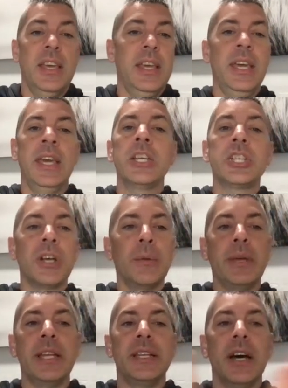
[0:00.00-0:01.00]
It shall
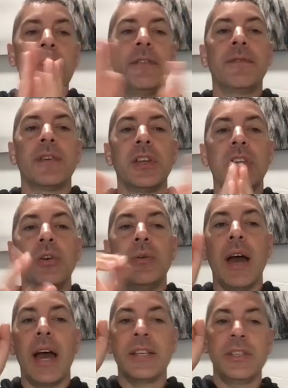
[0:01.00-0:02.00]
be done for you
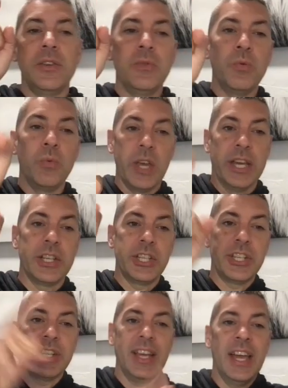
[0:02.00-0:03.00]
as you
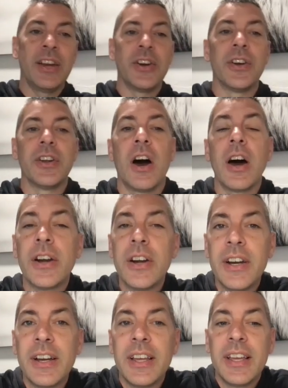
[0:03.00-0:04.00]
wish. And her
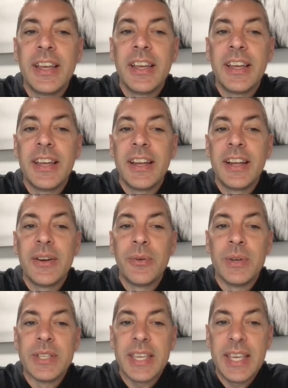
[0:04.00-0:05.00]
daughter
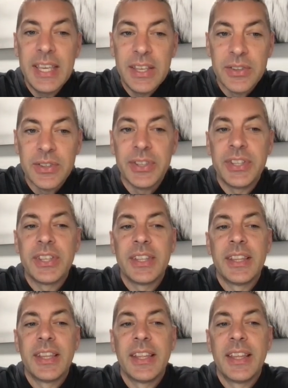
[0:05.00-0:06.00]
was healed
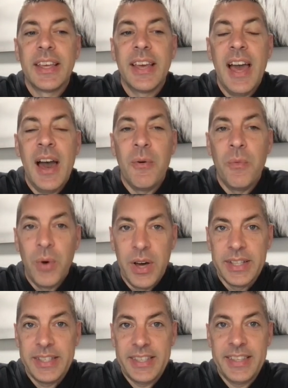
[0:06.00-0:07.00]
at
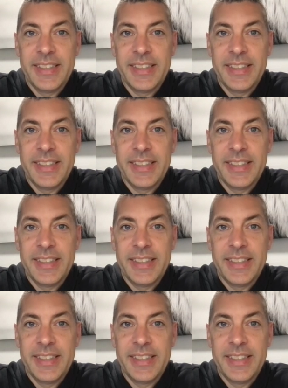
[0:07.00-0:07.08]
once.